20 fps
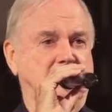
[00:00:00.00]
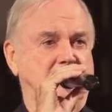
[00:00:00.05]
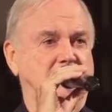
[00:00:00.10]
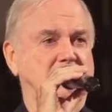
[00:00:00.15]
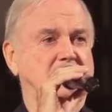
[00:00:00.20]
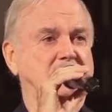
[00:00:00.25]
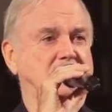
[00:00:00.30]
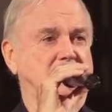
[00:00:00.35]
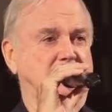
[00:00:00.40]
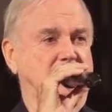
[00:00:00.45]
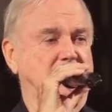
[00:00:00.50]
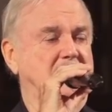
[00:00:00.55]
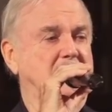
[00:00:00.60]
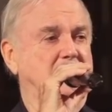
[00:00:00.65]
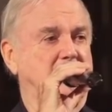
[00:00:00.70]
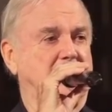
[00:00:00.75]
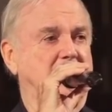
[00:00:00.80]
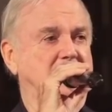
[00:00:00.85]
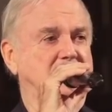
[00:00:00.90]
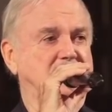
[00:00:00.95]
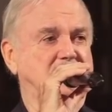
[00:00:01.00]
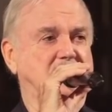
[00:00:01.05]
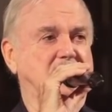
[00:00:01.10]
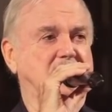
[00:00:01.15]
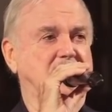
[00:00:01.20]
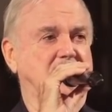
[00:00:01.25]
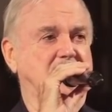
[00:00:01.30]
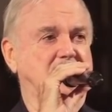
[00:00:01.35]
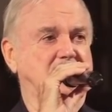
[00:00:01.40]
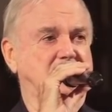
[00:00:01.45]
It was the one about the
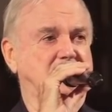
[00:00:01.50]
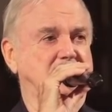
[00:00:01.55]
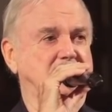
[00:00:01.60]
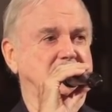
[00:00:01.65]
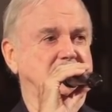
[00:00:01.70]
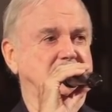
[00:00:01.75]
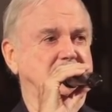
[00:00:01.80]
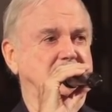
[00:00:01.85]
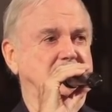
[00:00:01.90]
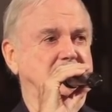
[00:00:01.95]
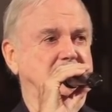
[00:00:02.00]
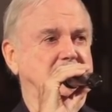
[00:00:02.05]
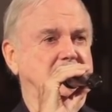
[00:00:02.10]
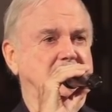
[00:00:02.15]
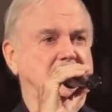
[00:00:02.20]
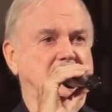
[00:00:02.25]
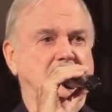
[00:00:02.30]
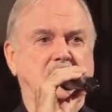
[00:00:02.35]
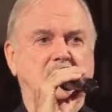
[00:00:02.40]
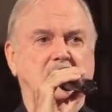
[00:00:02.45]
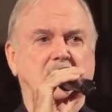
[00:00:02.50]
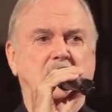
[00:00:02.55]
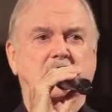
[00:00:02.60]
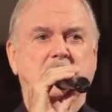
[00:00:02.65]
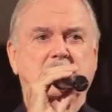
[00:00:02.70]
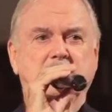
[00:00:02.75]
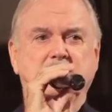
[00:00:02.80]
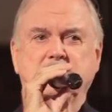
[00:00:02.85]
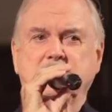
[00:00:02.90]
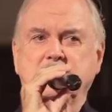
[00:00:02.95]
psychiatrist.
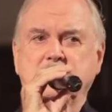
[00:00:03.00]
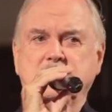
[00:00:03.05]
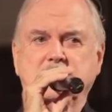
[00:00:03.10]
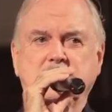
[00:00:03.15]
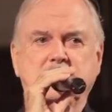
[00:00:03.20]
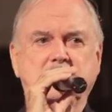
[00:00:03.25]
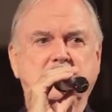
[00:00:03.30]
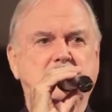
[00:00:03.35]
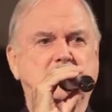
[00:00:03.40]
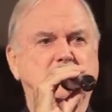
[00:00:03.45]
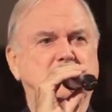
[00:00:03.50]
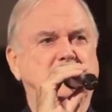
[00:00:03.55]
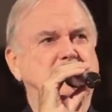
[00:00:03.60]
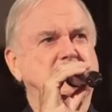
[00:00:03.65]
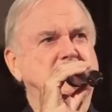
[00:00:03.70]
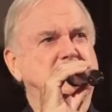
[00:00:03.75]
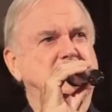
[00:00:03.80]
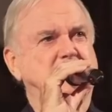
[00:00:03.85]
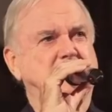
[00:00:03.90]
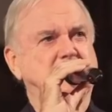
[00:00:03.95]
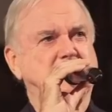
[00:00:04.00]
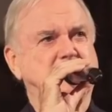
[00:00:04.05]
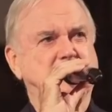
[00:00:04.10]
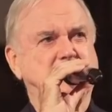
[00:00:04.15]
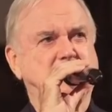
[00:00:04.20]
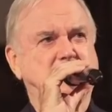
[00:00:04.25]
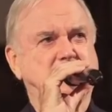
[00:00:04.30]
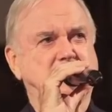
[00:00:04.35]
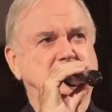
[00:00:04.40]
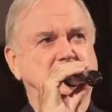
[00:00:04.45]
The most
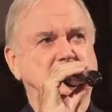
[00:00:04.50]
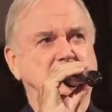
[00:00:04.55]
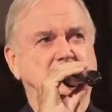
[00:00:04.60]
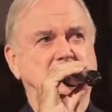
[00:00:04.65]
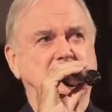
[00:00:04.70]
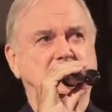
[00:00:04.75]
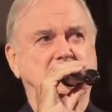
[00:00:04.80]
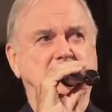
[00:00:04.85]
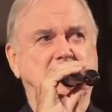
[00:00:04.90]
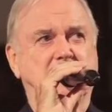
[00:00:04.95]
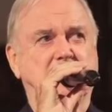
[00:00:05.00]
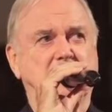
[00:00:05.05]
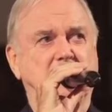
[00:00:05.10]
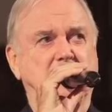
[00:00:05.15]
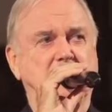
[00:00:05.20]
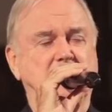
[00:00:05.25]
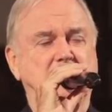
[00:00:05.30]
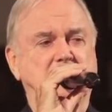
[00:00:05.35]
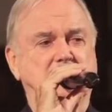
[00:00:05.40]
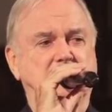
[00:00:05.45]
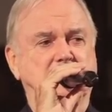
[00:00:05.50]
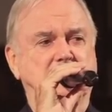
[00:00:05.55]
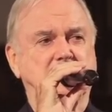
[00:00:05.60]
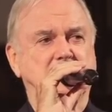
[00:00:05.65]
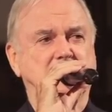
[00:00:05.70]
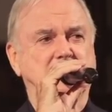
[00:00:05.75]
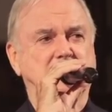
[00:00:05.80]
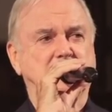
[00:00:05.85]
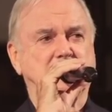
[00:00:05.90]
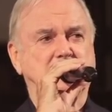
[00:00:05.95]
extraordinary
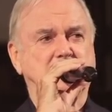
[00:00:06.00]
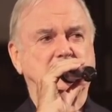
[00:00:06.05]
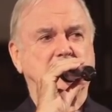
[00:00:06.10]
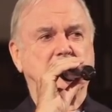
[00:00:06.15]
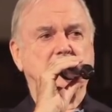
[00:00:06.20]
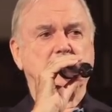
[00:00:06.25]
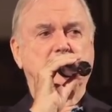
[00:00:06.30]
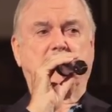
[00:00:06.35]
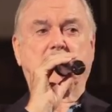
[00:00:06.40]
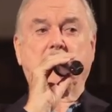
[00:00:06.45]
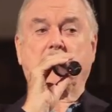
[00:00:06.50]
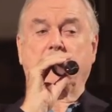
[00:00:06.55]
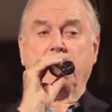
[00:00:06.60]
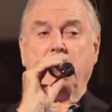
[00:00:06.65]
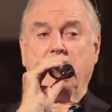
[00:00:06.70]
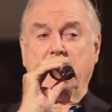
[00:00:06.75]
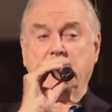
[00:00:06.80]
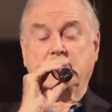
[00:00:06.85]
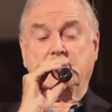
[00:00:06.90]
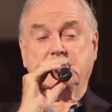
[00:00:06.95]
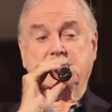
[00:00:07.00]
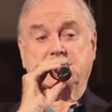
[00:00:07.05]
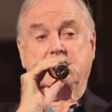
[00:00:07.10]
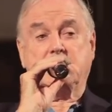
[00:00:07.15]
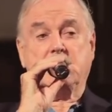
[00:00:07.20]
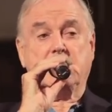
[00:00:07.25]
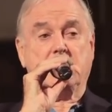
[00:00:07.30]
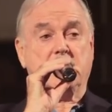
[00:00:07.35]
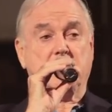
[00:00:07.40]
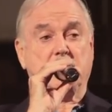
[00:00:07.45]
coincidence. But anyway, I got to
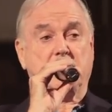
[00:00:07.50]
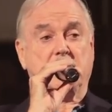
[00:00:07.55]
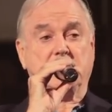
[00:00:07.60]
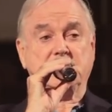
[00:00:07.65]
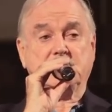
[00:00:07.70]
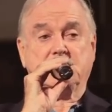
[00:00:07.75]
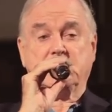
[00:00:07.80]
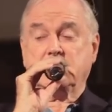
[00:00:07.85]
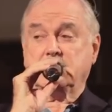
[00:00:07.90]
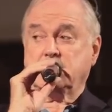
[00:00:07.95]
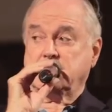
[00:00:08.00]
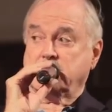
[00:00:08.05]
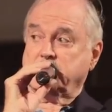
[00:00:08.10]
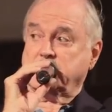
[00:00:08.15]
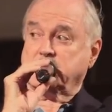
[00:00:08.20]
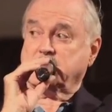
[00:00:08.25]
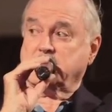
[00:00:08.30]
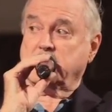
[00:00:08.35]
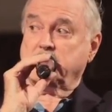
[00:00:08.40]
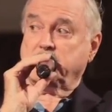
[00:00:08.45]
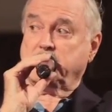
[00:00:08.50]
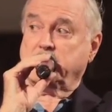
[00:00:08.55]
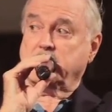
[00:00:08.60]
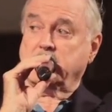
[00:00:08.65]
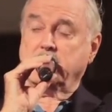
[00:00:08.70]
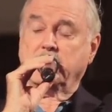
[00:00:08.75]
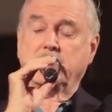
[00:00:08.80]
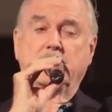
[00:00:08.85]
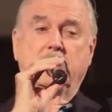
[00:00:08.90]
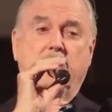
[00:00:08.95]
know him, and I said to him at some
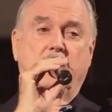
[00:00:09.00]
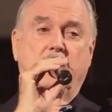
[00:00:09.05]
point,